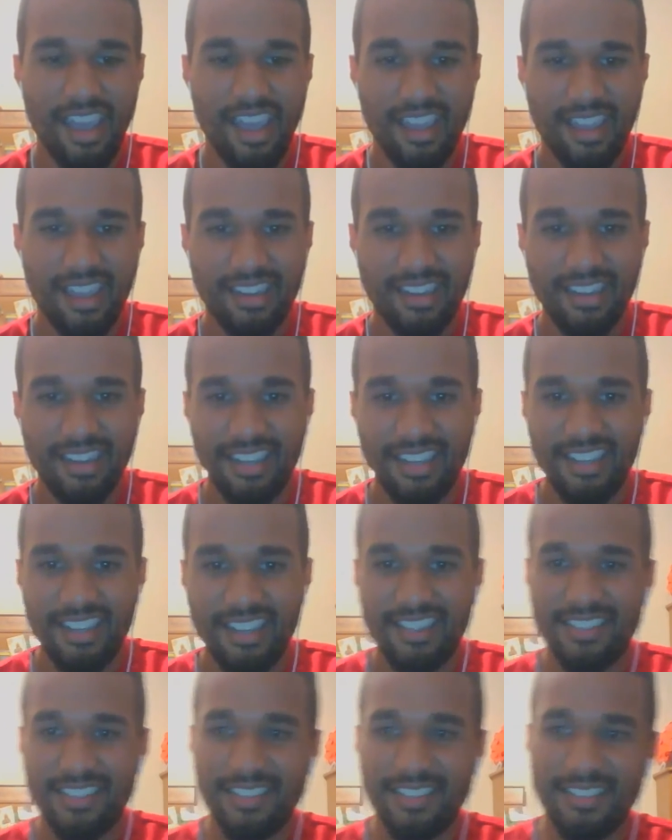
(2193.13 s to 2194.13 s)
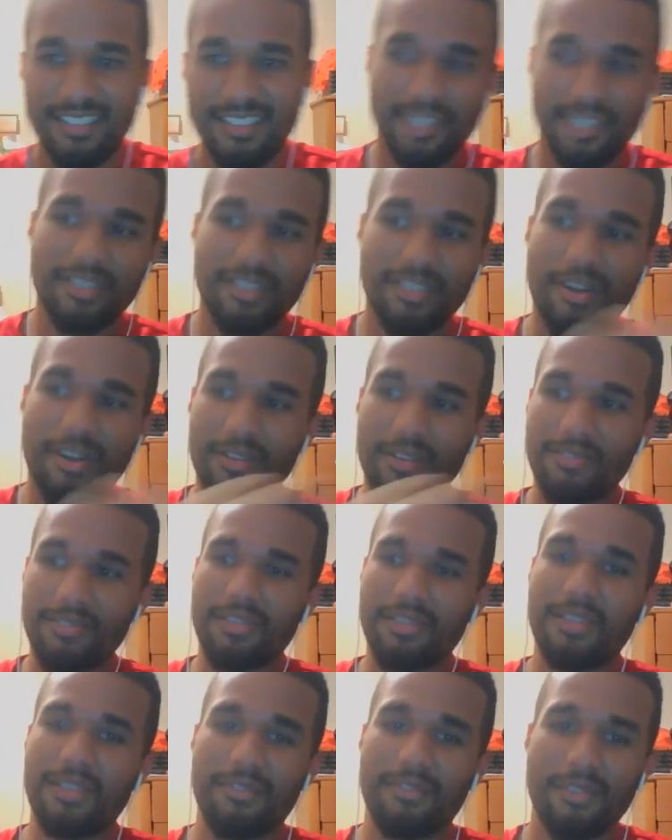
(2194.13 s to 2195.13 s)
And this isn't just Call of
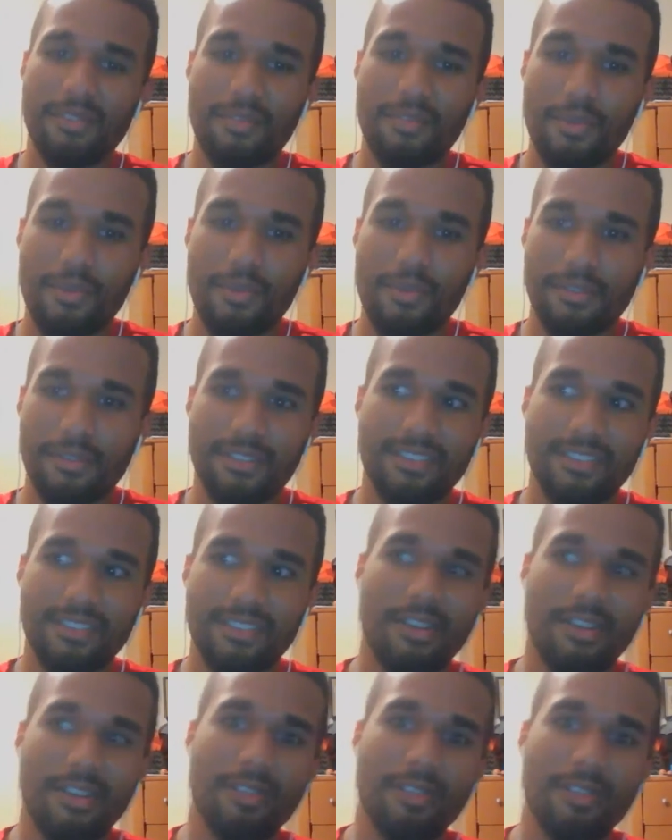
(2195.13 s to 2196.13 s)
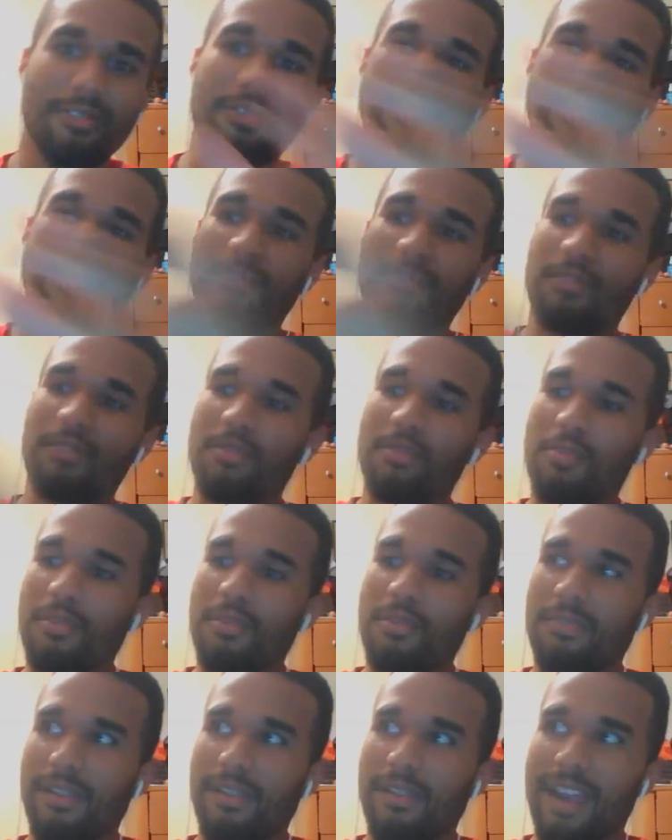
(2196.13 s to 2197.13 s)
Duty Infinite Warfare. This is Call of Duty Infinite
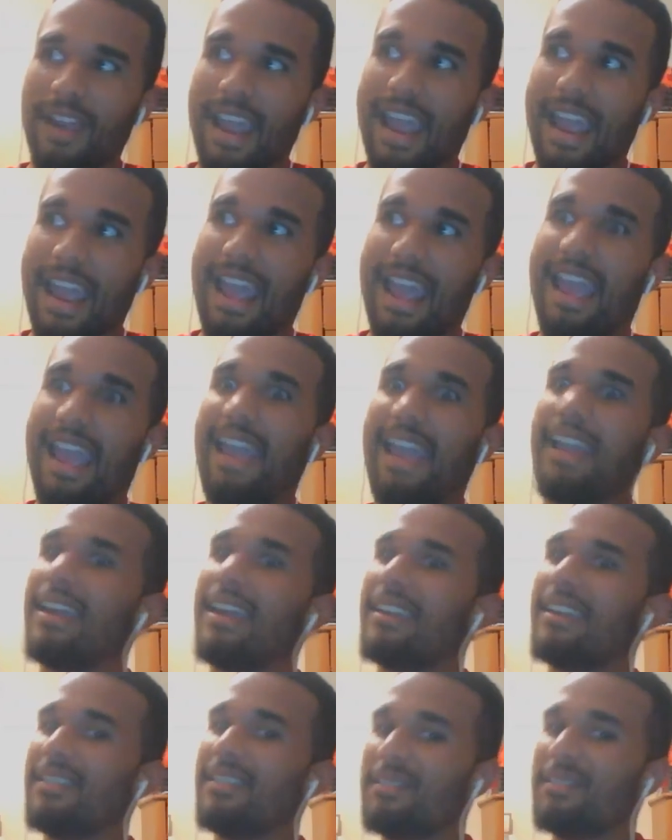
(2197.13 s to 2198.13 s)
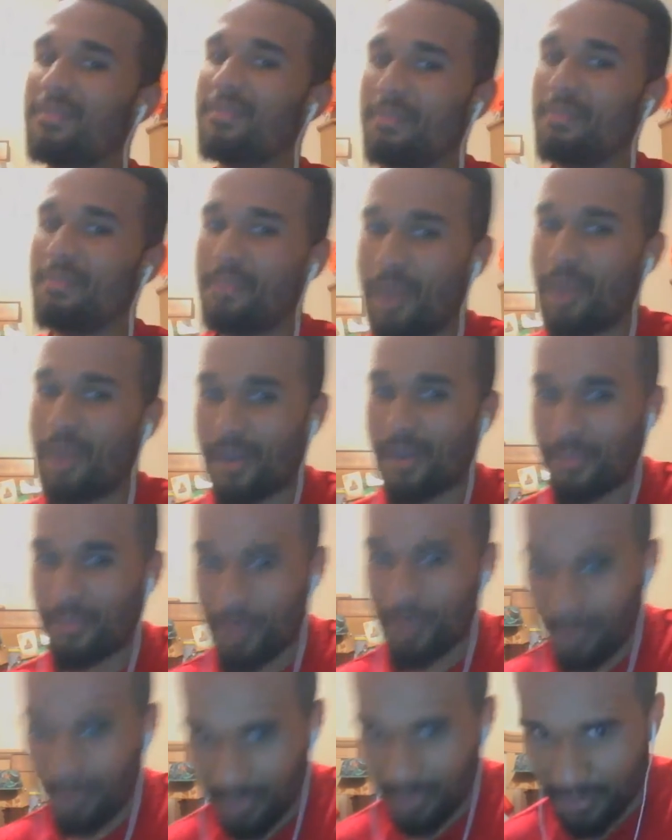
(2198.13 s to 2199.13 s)
Warfare and Modern
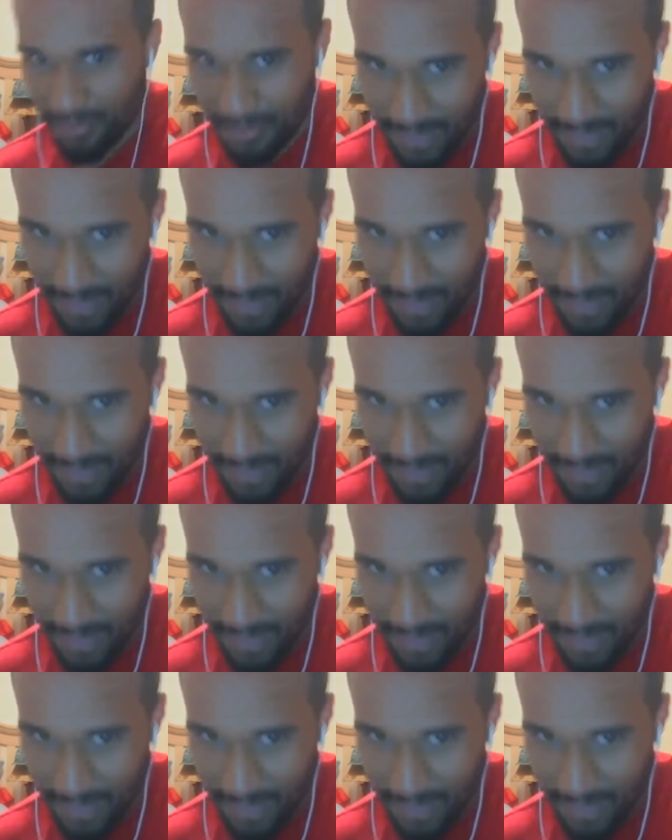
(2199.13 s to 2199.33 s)
Warfare